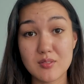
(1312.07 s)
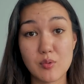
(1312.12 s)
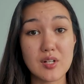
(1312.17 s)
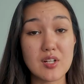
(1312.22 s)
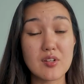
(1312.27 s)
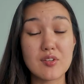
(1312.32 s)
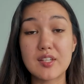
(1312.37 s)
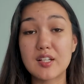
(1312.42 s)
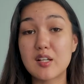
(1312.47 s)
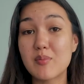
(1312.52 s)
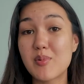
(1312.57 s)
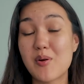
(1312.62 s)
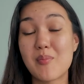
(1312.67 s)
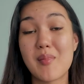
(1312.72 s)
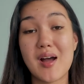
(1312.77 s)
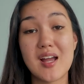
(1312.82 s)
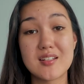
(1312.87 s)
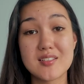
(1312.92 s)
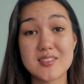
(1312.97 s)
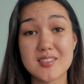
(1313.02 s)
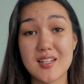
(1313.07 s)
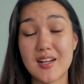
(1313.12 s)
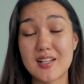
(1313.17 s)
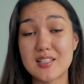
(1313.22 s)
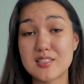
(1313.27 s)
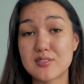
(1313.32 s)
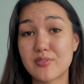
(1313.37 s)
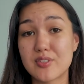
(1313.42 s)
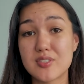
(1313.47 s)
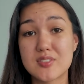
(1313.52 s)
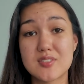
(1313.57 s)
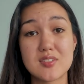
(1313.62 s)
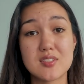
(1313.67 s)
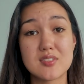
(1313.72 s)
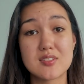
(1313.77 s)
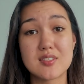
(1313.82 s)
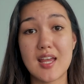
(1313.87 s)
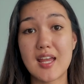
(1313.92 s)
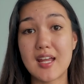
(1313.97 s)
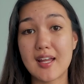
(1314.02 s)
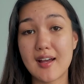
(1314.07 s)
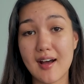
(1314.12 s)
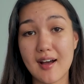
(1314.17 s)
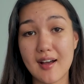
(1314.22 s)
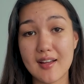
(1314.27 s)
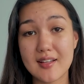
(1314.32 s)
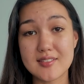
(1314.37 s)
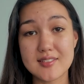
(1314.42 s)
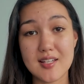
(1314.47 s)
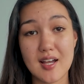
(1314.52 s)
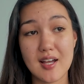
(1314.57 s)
What do you think about my designs versus AI's?